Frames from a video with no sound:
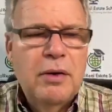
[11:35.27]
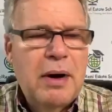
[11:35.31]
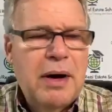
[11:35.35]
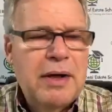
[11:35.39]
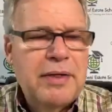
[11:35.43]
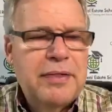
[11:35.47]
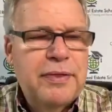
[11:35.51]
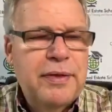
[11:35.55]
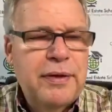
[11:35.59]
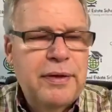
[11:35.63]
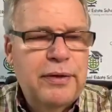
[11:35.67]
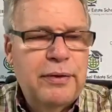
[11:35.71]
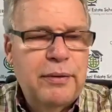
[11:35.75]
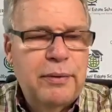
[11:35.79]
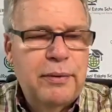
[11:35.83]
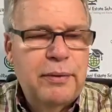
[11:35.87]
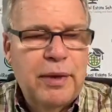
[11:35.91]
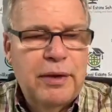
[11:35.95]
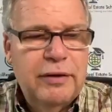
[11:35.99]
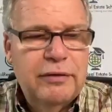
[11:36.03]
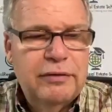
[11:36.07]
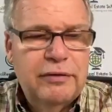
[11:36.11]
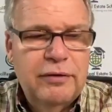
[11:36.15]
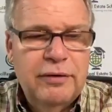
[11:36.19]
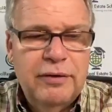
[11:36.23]
think the
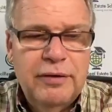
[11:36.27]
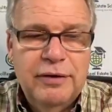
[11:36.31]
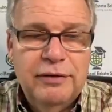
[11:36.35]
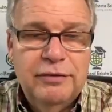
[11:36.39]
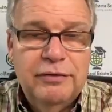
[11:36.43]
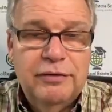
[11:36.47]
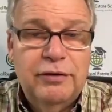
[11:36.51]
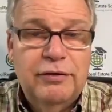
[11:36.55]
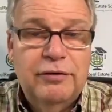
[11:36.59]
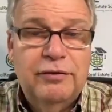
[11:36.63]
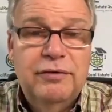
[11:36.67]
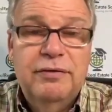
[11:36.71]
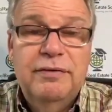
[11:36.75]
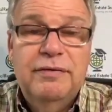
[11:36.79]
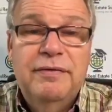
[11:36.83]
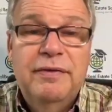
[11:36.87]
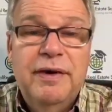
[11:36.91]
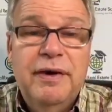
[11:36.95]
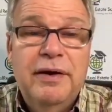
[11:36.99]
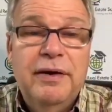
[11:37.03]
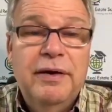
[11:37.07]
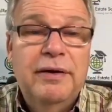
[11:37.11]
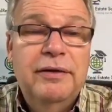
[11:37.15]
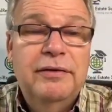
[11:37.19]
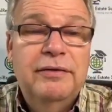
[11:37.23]
rest of this is
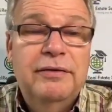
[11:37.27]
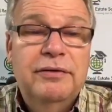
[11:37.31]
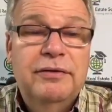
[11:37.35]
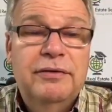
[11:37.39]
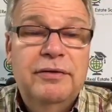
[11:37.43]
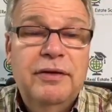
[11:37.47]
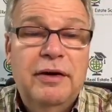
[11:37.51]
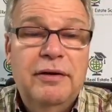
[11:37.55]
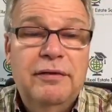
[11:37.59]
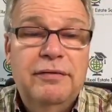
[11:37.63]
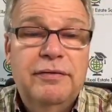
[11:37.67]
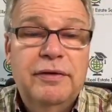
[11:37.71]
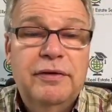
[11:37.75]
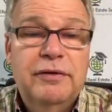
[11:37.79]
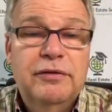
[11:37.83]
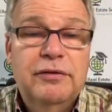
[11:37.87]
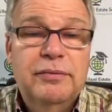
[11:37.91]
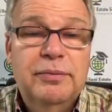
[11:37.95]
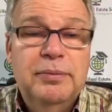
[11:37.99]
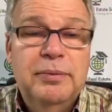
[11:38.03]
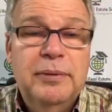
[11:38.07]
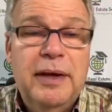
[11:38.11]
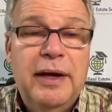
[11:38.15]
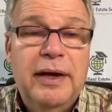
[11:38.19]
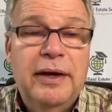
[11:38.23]
very
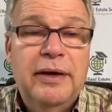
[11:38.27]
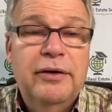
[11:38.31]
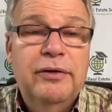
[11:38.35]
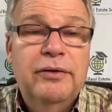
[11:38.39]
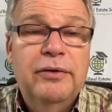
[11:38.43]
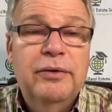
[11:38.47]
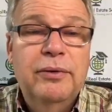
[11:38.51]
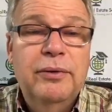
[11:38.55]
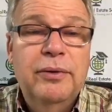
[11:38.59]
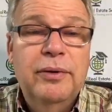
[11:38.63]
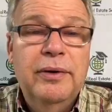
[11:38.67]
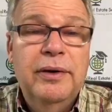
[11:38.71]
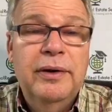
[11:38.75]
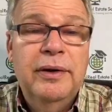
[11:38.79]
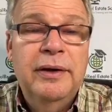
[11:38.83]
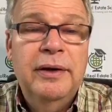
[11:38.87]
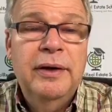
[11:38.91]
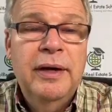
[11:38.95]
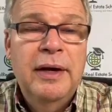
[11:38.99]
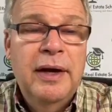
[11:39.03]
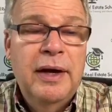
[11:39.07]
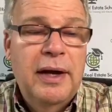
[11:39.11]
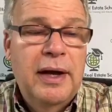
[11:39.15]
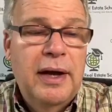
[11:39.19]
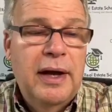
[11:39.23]
self-explanatory.
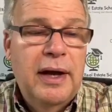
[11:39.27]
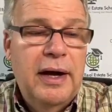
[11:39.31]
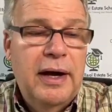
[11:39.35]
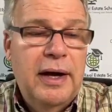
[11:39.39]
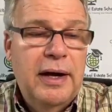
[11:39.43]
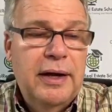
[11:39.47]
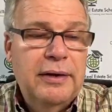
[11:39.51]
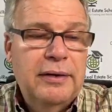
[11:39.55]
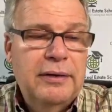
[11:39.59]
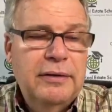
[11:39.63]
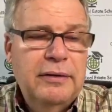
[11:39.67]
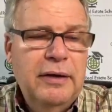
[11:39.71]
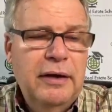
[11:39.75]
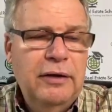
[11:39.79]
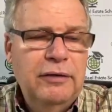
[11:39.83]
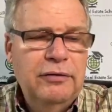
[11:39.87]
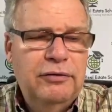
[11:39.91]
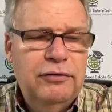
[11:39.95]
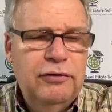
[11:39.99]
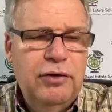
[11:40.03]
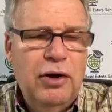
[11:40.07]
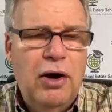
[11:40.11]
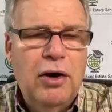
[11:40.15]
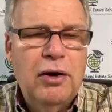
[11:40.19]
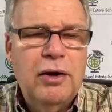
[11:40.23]
It
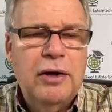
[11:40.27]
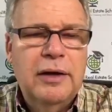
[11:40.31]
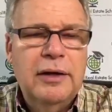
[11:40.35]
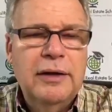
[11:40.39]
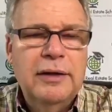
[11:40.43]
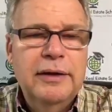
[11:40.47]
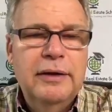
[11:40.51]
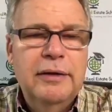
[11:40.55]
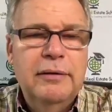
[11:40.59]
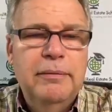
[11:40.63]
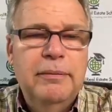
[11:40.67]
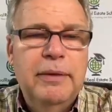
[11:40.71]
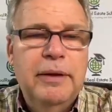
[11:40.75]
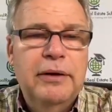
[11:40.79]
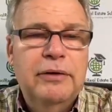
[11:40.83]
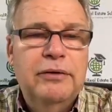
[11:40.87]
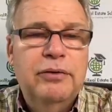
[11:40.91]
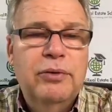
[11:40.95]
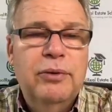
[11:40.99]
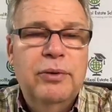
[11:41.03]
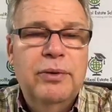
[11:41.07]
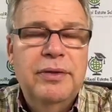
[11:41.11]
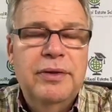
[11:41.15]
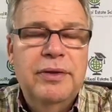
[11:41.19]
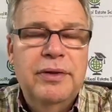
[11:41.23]
does talk a little bit
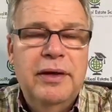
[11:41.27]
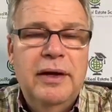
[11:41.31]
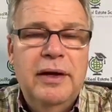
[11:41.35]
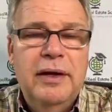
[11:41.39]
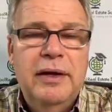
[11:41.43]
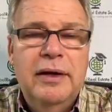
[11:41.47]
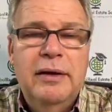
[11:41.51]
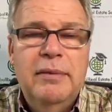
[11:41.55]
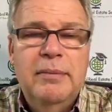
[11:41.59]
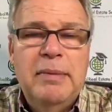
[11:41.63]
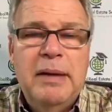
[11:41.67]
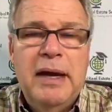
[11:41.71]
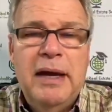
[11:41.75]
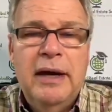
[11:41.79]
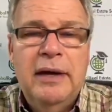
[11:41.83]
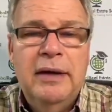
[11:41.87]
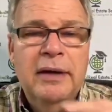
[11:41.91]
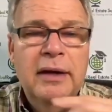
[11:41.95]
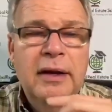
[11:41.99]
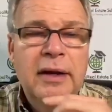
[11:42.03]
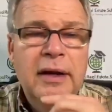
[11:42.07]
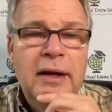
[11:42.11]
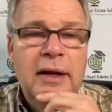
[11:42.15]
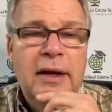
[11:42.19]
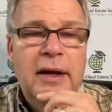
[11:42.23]
toward the end
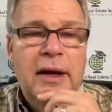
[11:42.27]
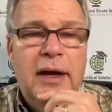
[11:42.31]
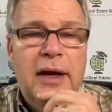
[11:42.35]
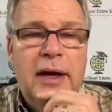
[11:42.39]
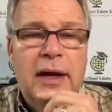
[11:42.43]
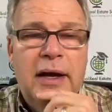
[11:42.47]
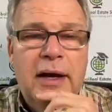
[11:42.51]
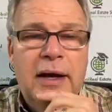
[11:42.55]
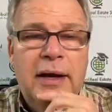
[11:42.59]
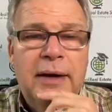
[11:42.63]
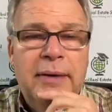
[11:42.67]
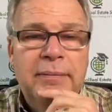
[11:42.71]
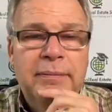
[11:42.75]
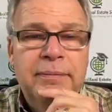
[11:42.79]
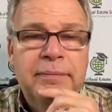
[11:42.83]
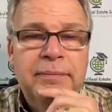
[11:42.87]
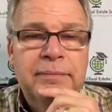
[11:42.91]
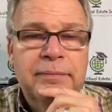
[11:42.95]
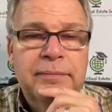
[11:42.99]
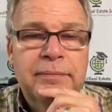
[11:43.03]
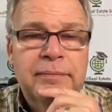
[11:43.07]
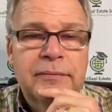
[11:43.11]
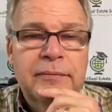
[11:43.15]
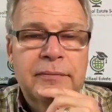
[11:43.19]
about the